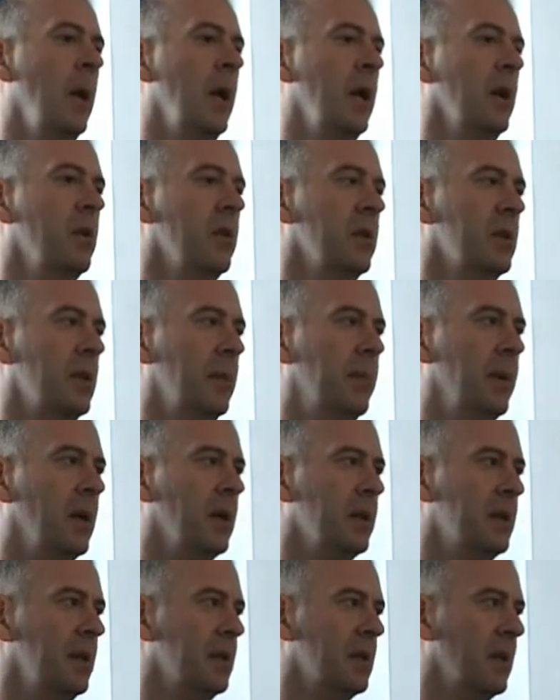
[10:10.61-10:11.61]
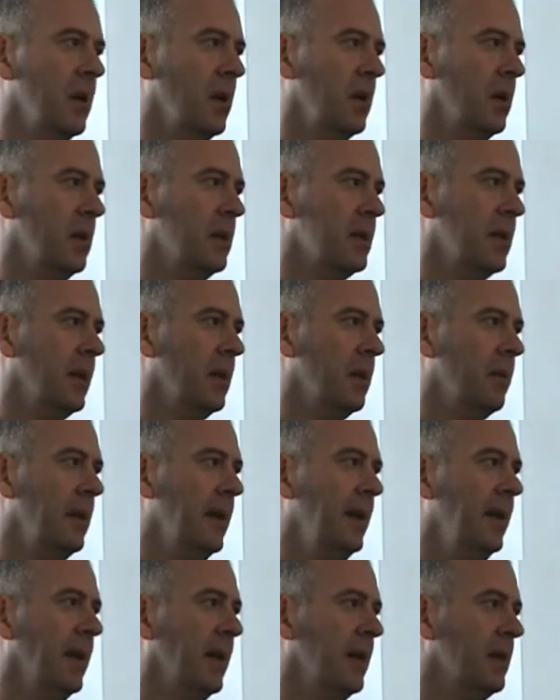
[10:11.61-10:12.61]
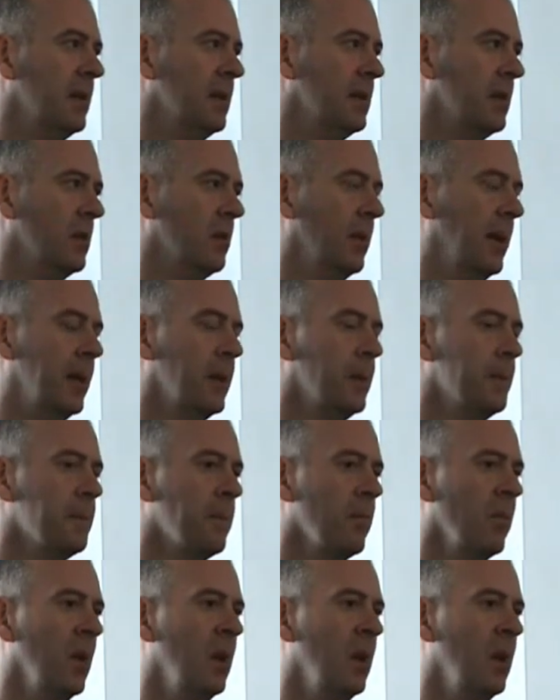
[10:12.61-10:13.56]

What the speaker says: and of course the parties can contact the mediators as well.